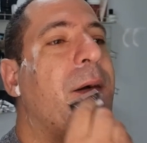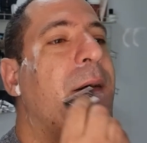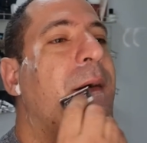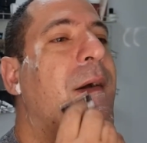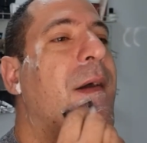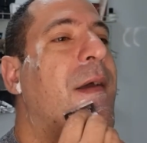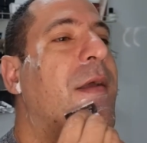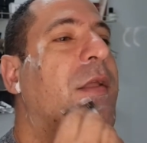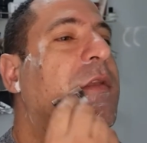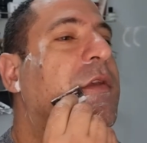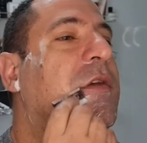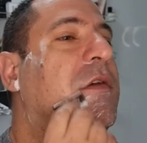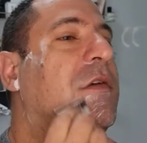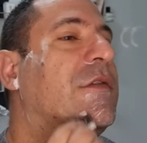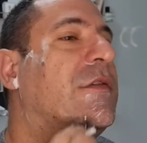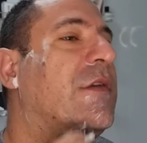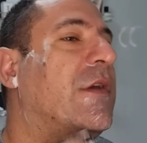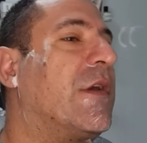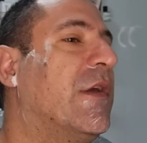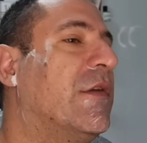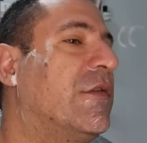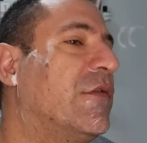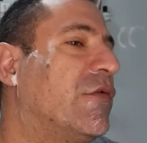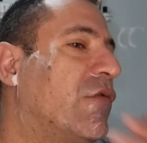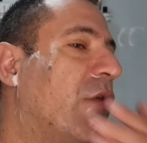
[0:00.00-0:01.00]
And using
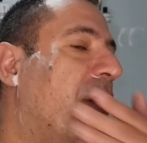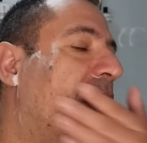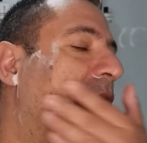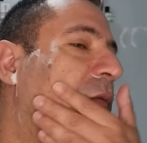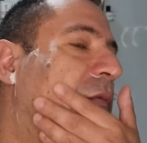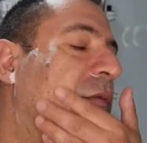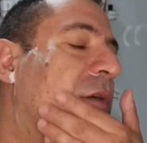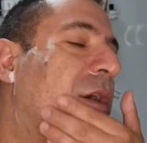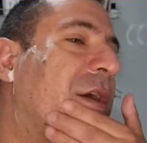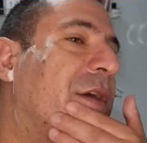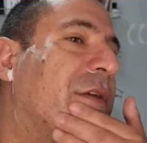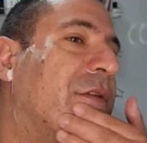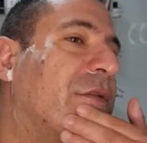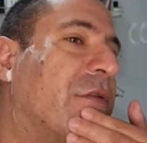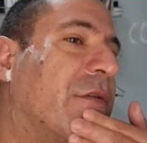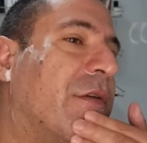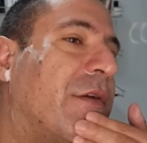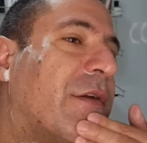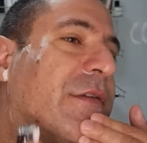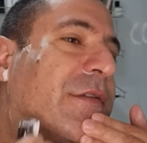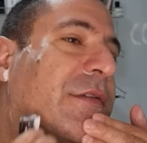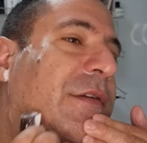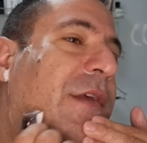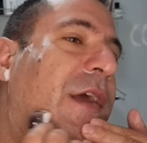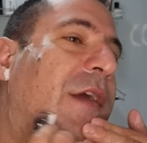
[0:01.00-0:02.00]
a straight razor and
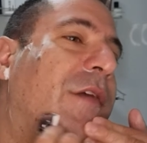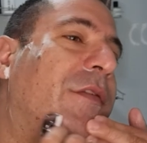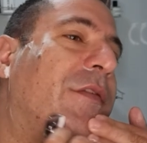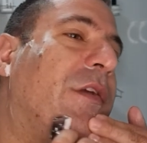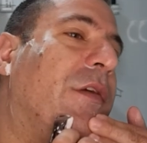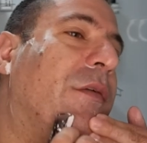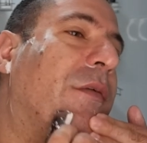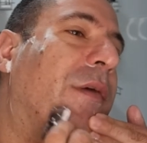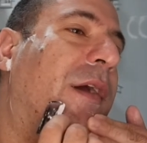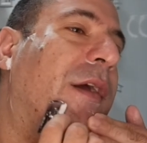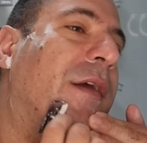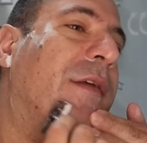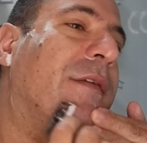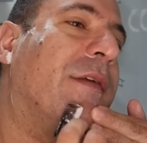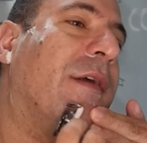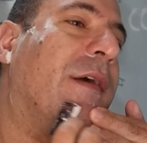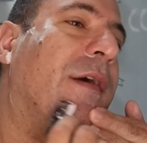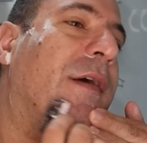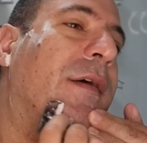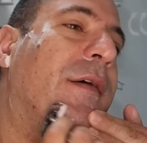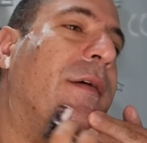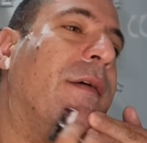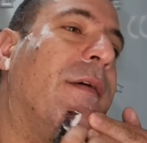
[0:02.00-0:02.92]
a safety razor